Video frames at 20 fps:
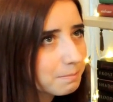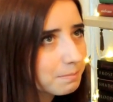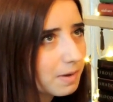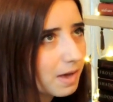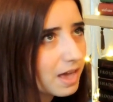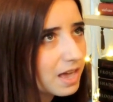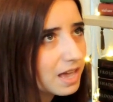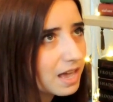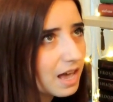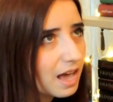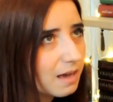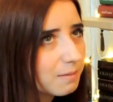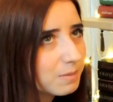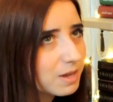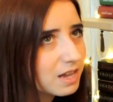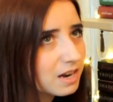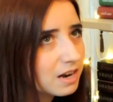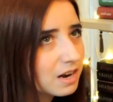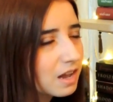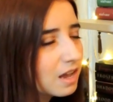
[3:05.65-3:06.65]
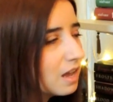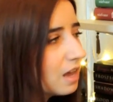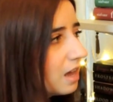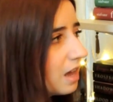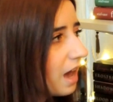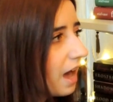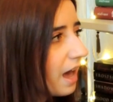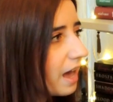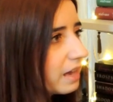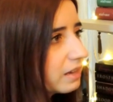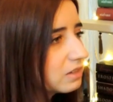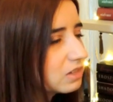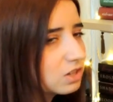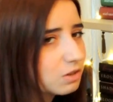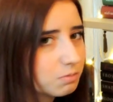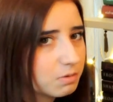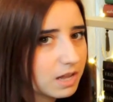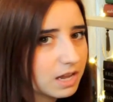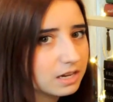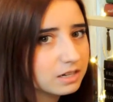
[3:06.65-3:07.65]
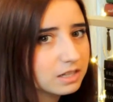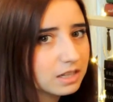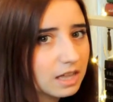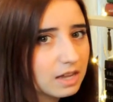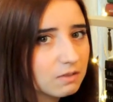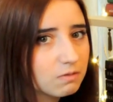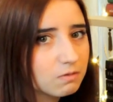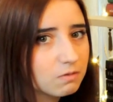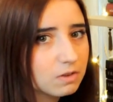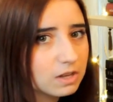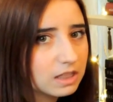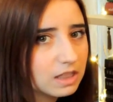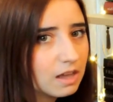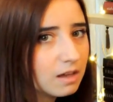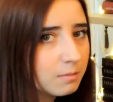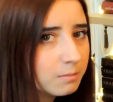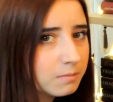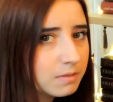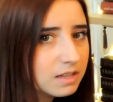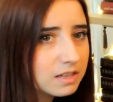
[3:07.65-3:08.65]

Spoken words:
but I mean I still plan to like read them